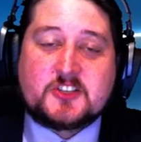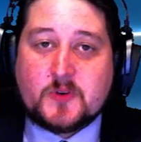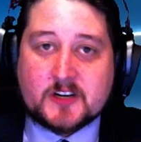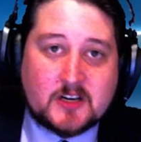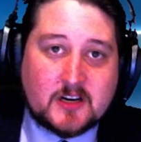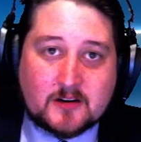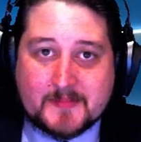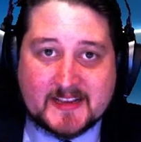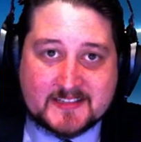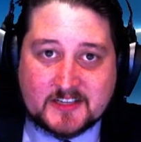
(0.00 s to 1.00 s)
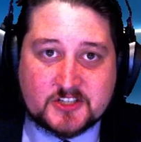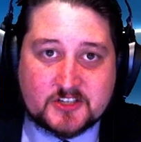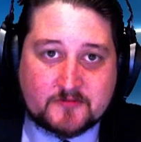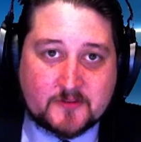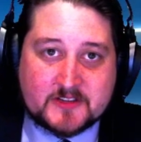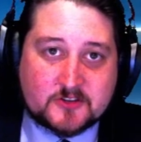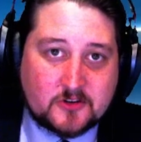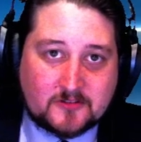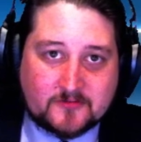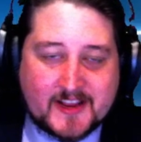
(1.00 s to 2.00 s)
Twitter message from his
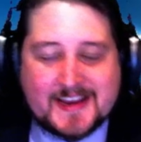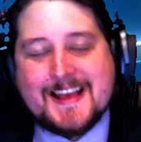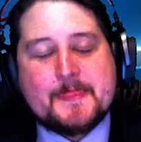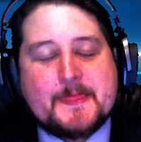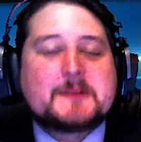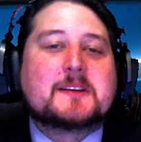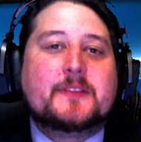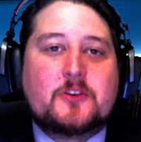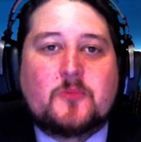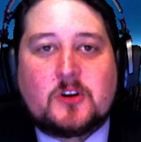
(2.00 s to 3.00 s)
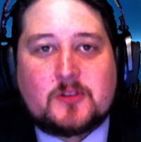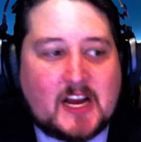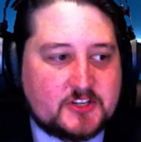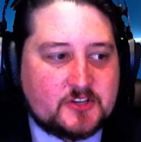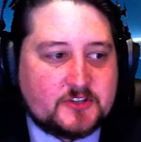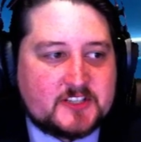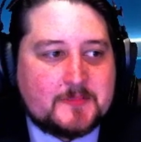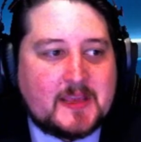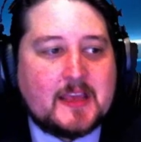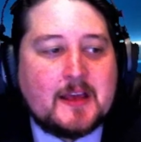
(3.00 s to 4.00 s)
girlfriend, that's a little more logical to
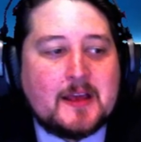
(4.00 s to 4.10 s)
me.